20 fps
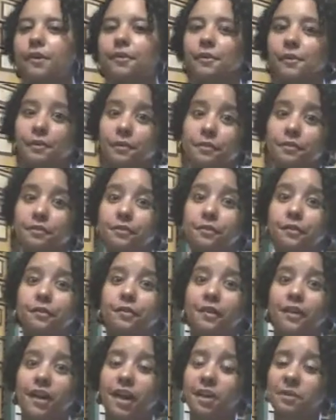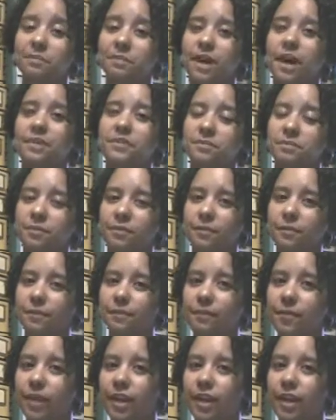although certainly not impossible.